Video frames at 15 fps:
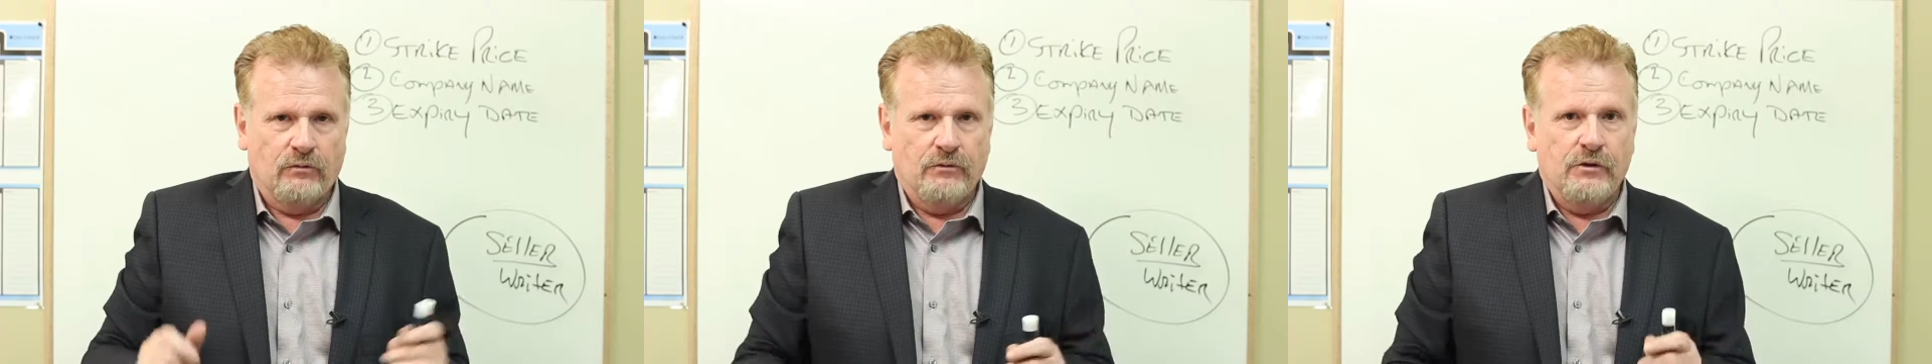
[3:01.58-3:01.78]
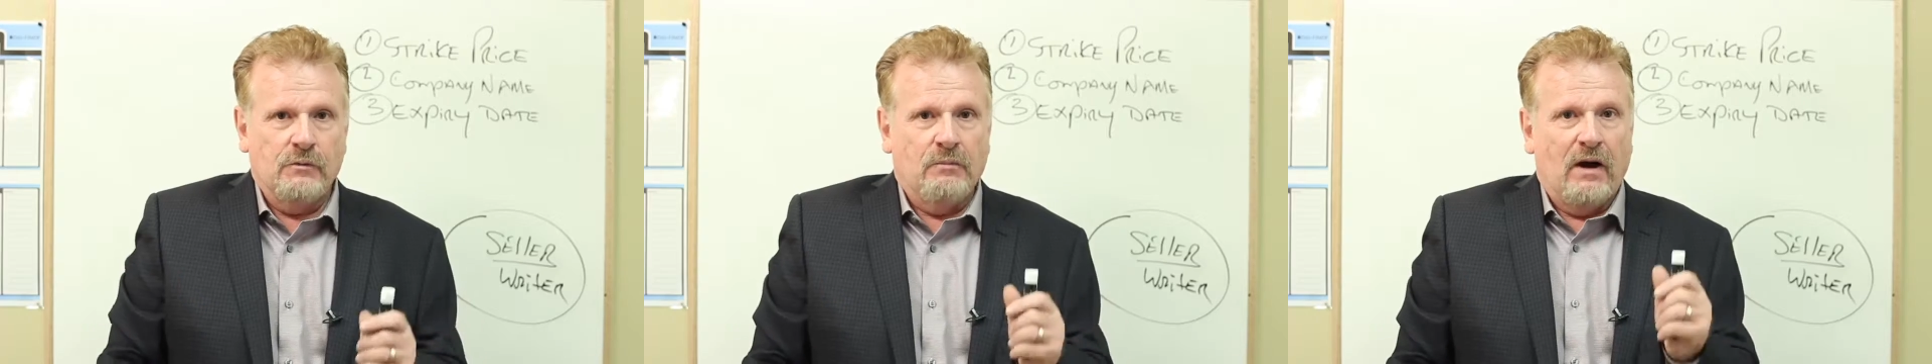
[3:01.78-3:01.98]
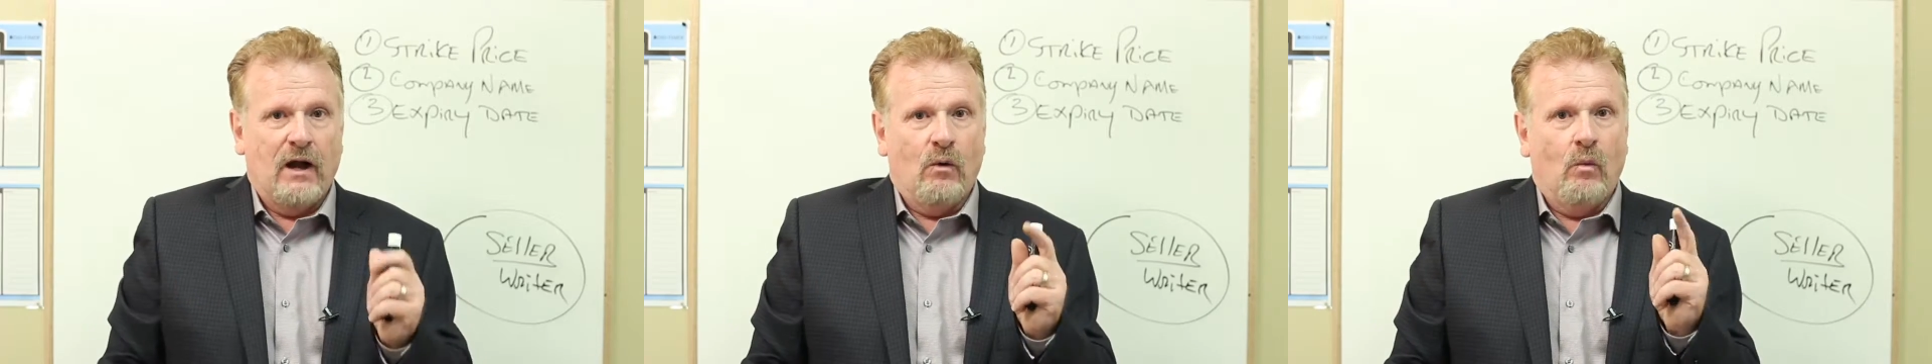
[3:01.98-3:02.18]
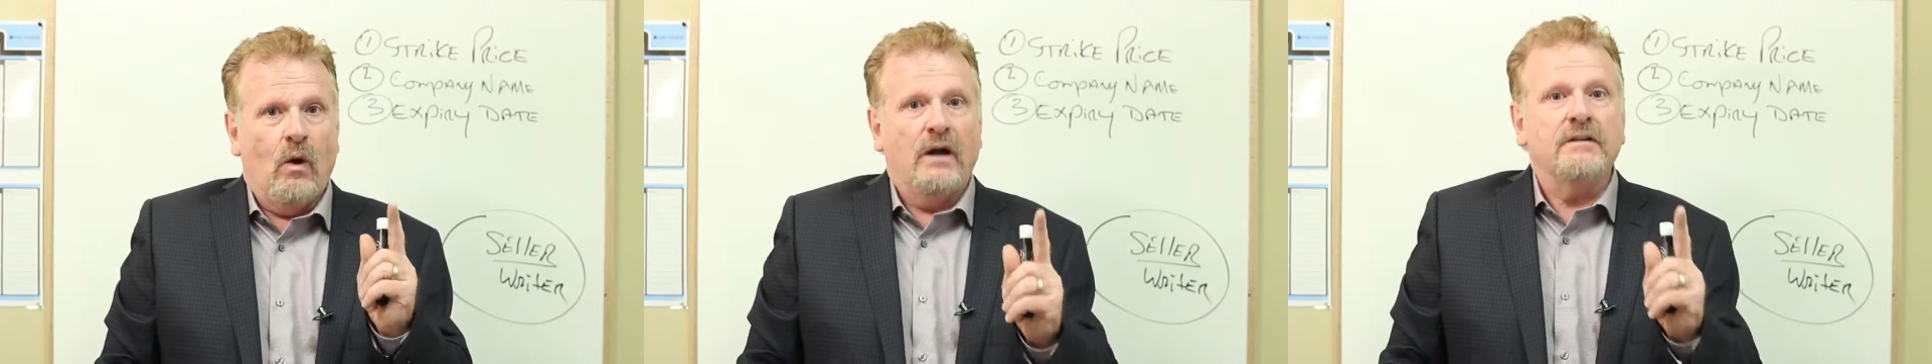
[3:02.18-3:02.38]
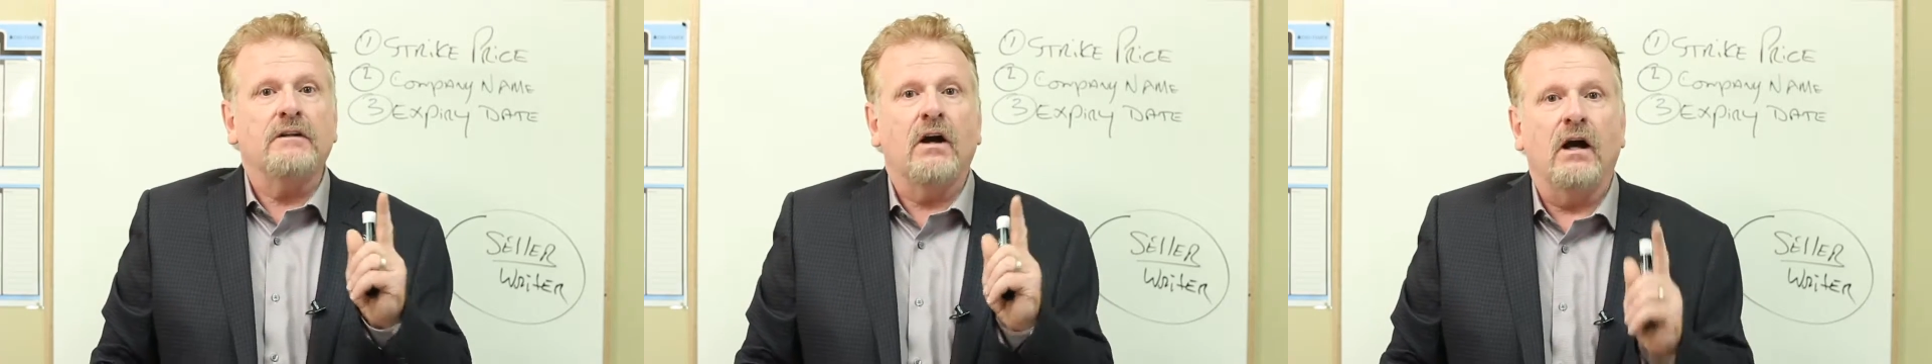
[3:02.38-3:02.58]
when you buy
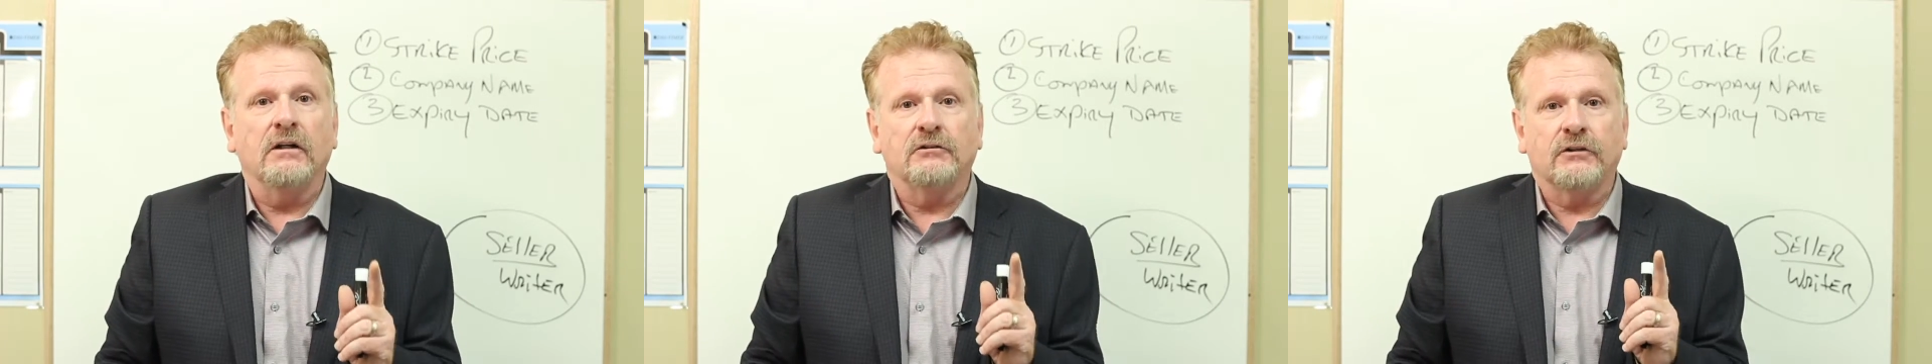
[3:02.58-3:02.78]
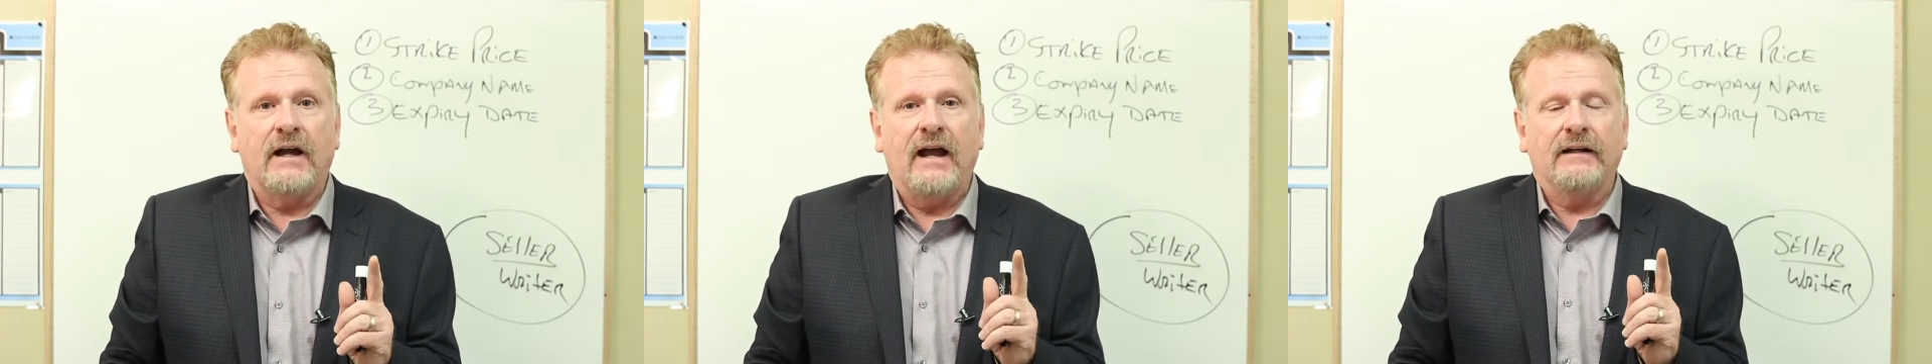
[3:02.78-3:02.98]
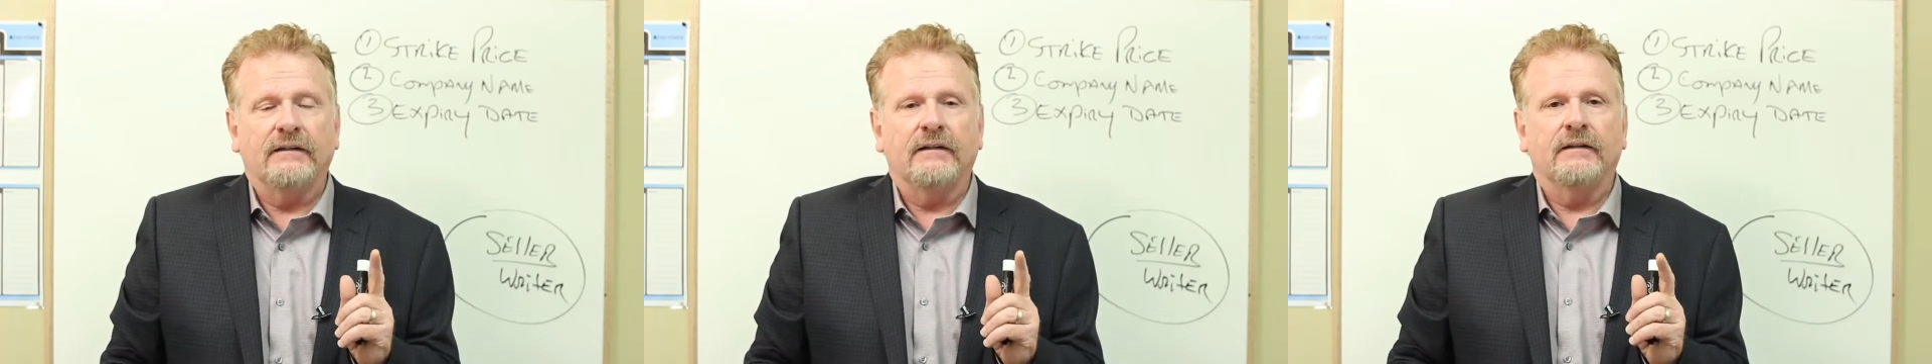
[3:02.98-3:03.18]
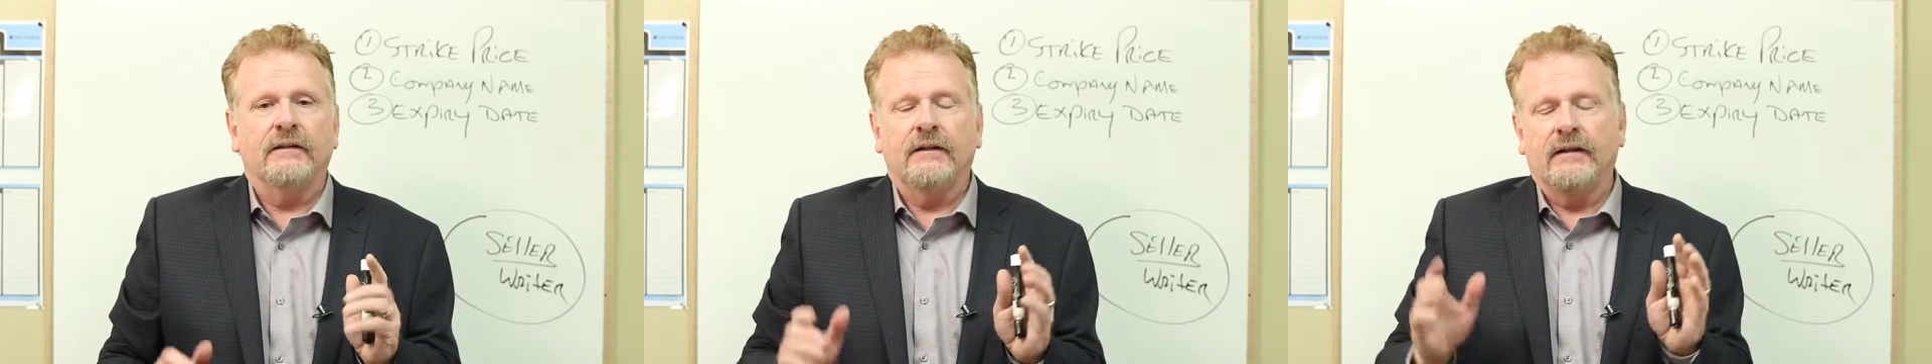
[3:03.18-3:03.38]
one contract,